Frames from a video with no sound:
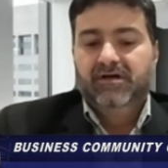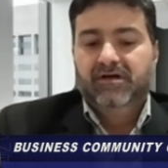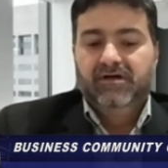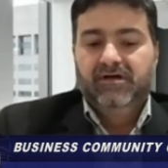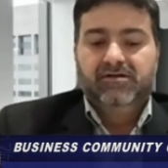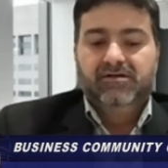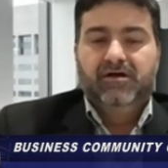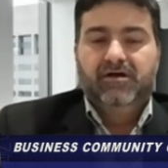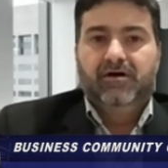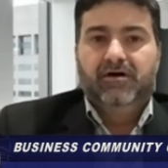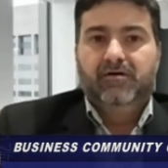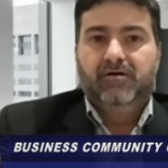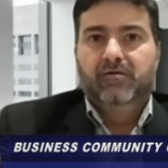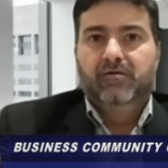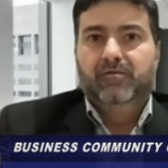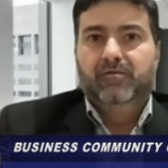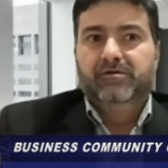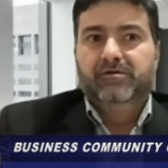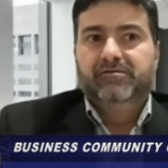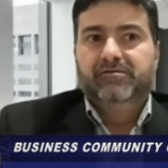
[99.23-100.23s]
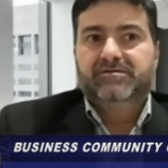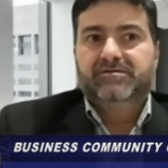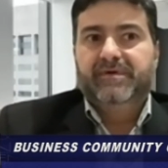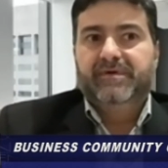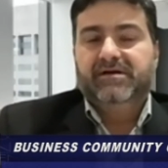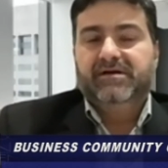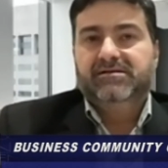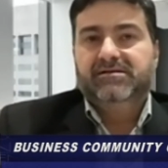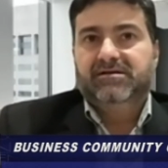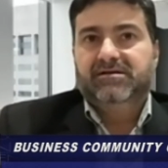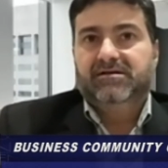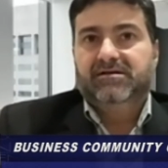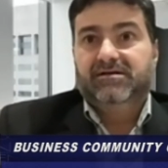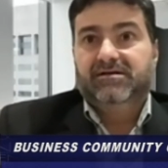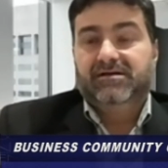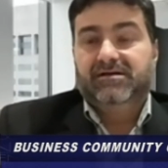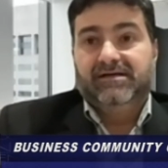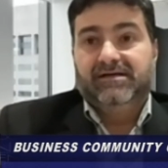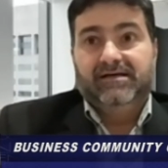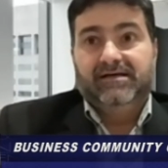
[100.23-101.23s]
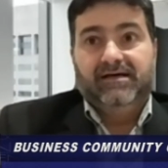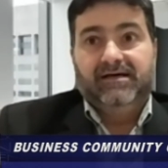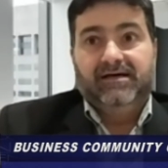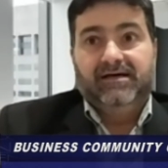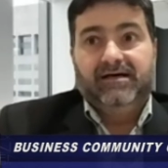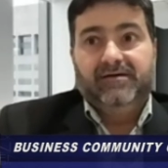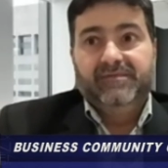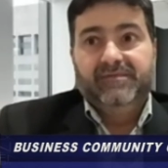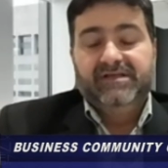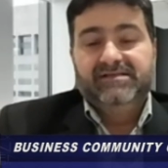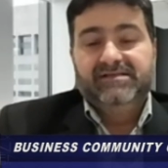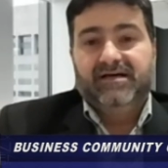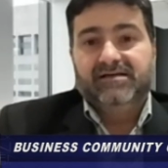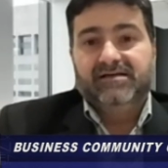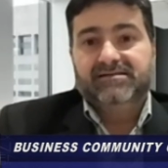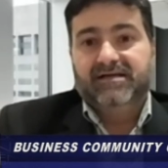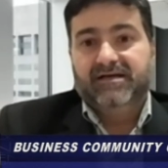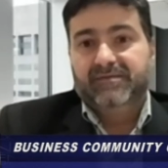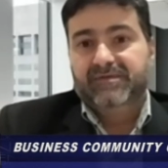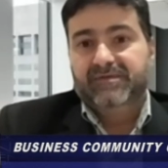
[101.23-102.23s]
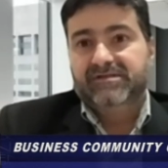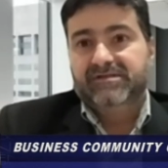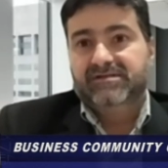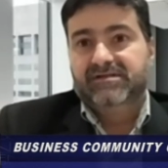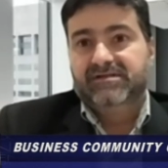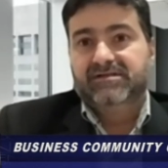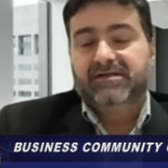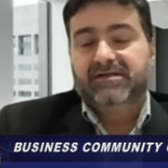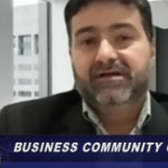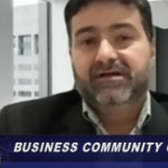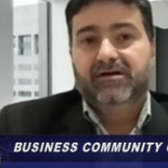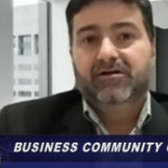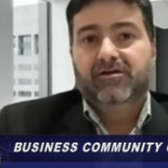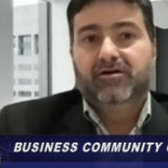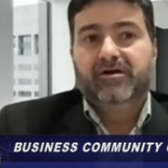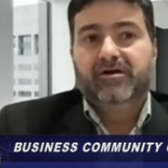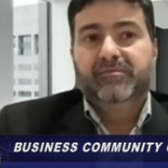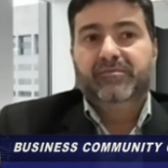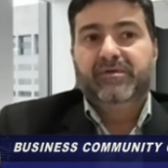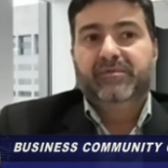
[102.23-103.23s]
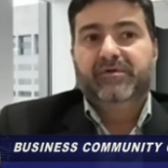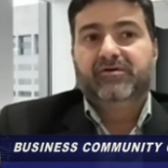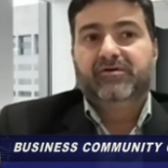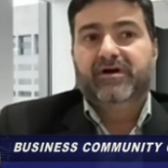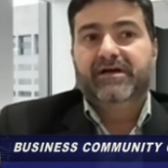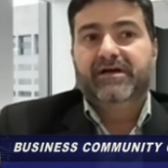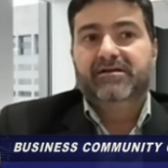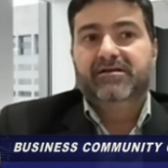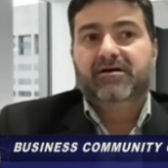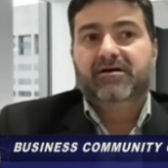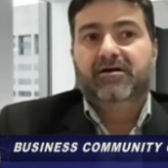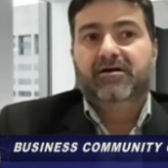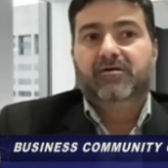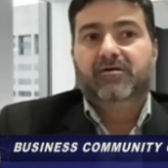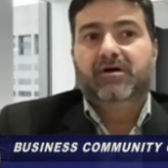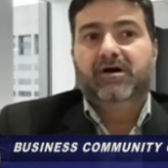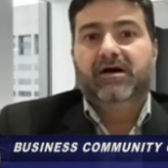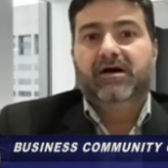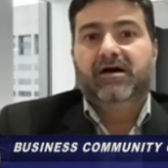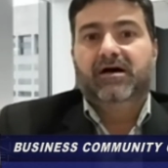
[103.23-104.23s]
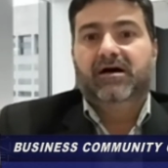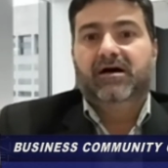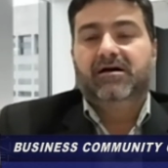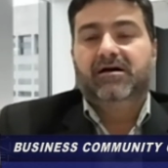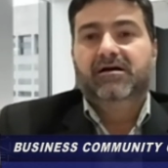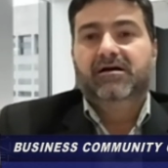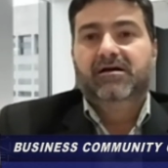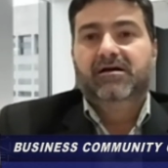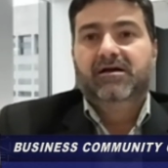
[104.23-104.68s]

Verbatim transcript: Now, with respect to um, the tax amnesties, I think a lot of people right now, uh,